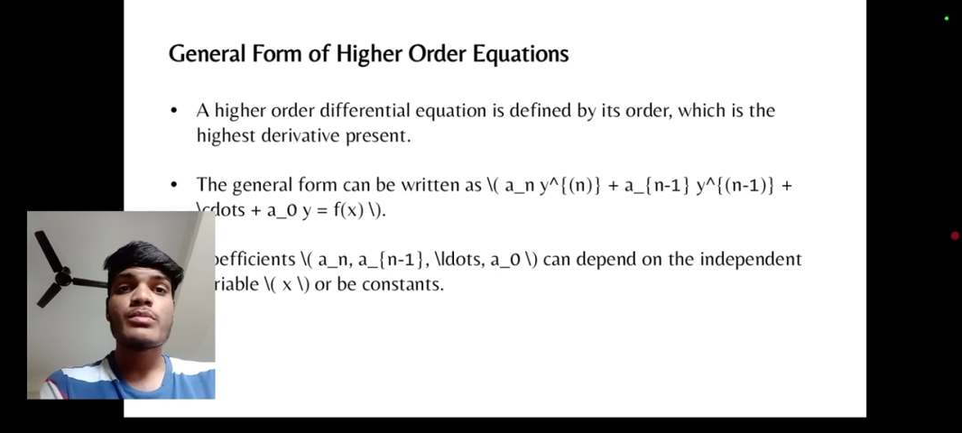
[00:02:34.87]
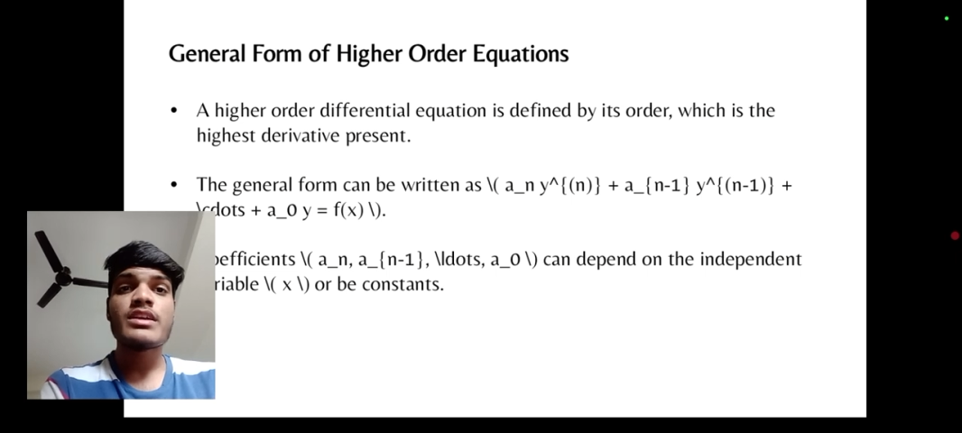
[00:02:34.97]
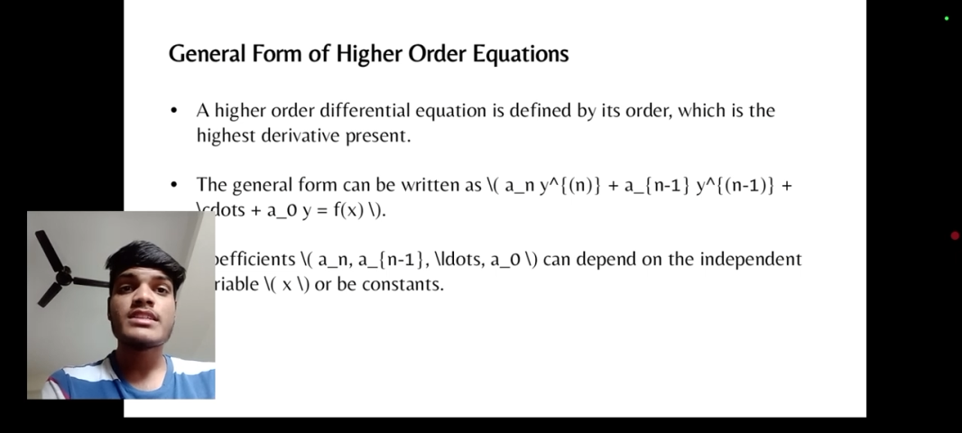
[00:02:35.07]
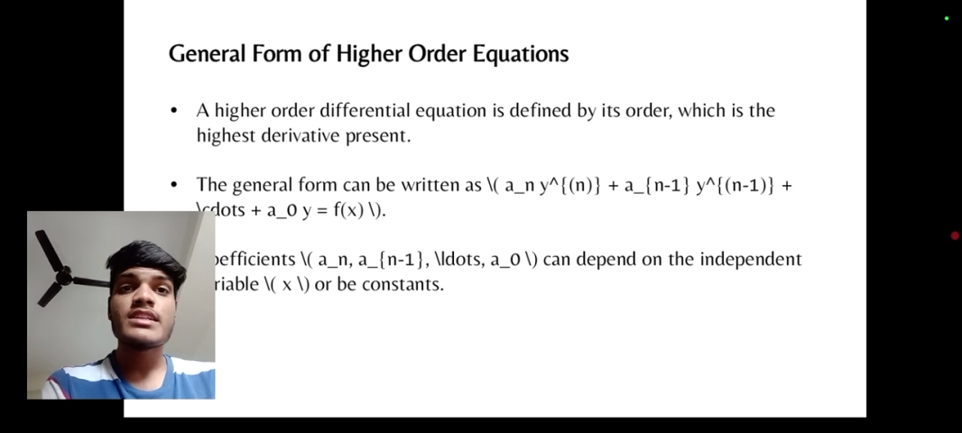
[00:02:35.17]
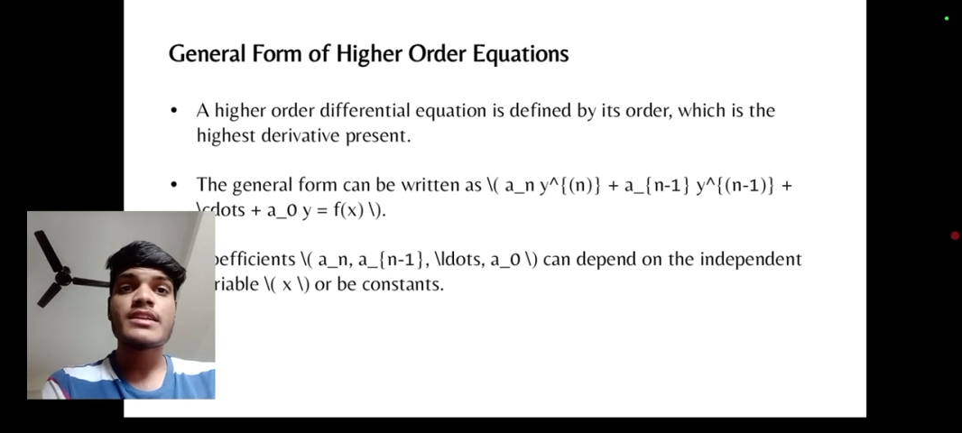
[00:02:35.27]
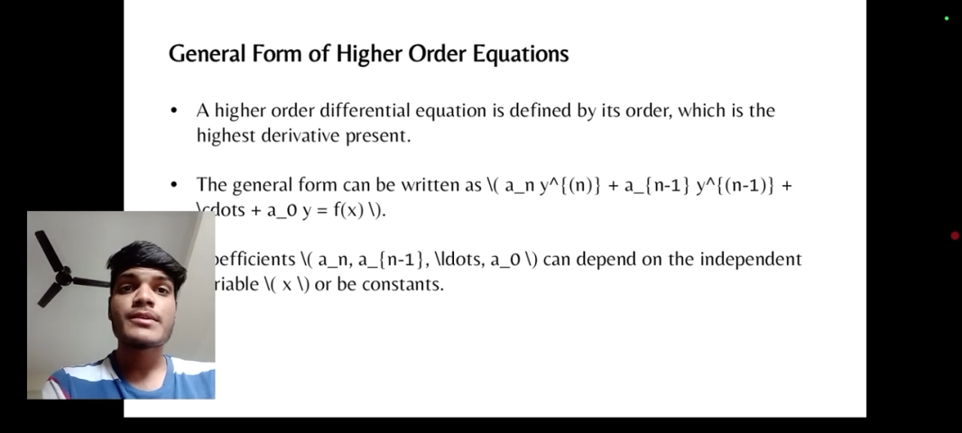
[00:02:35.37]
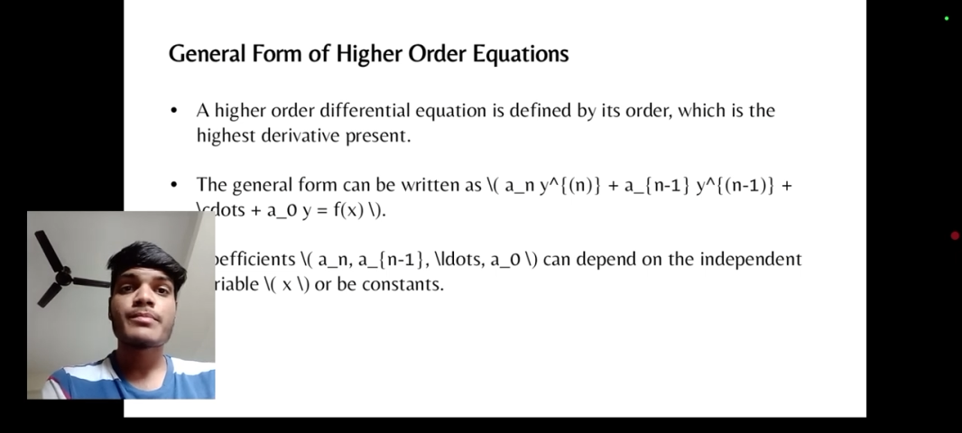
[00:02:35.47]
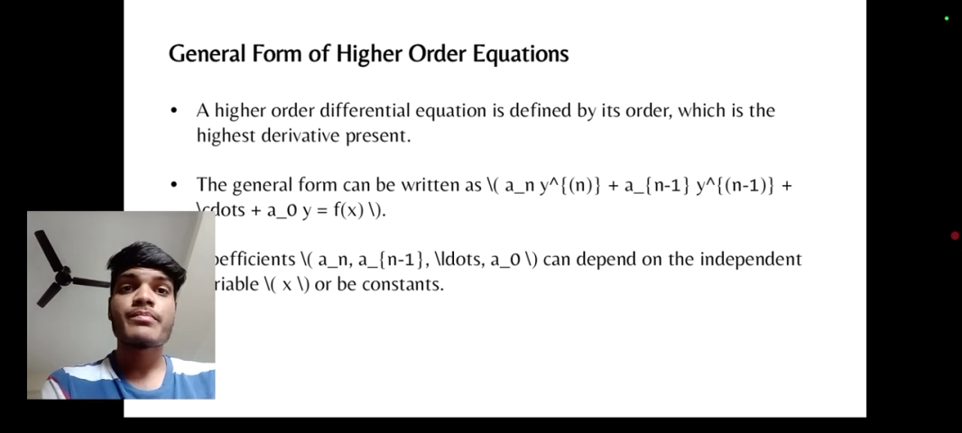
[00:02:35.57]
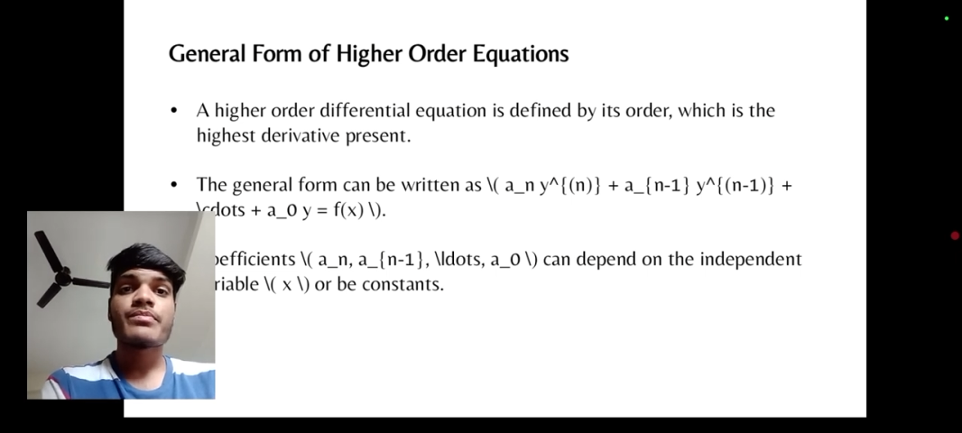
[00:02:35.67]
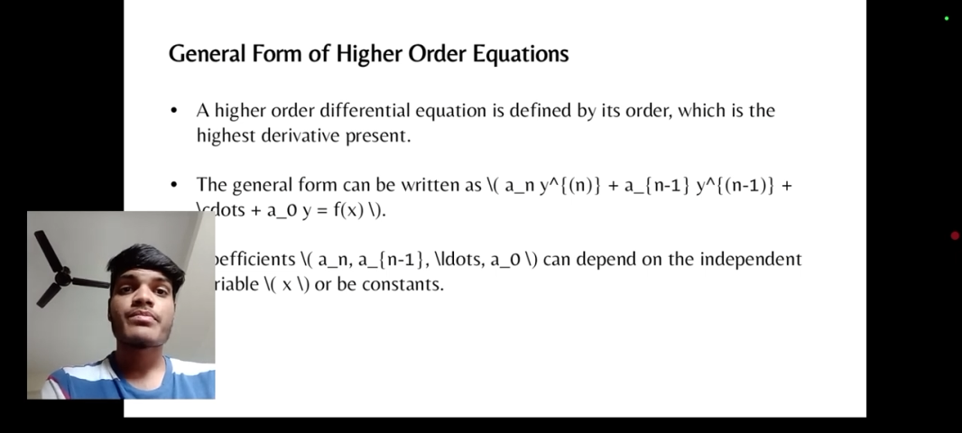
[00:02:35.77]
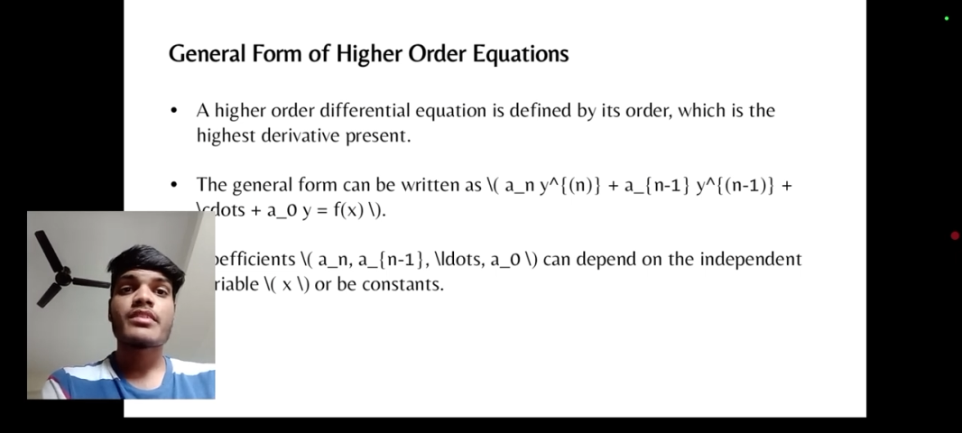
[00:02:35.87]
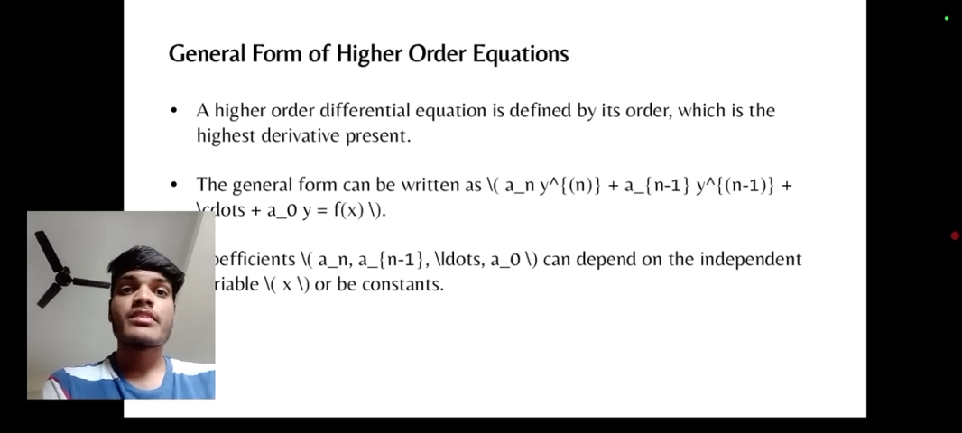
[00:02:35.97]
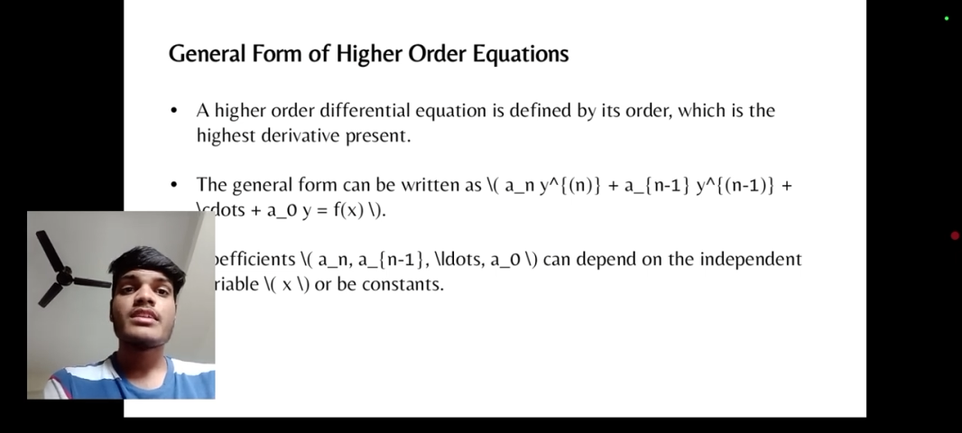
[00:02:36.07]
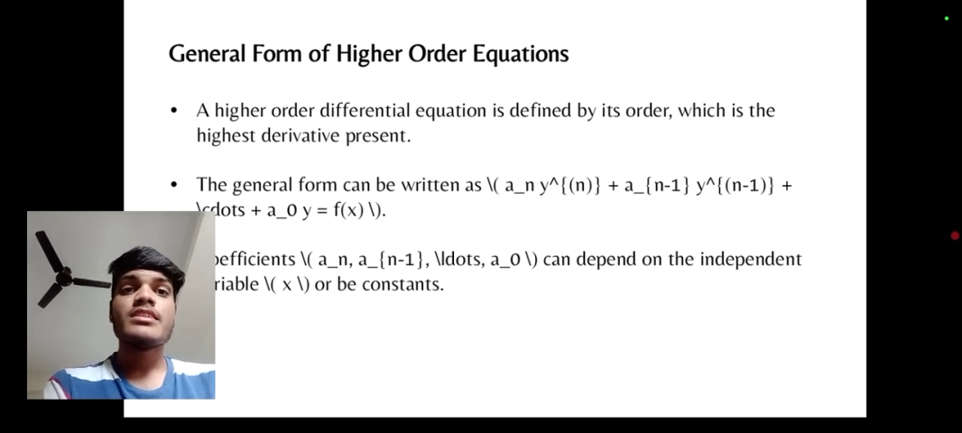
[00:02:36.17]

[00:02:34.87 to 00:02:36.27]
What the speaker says: present.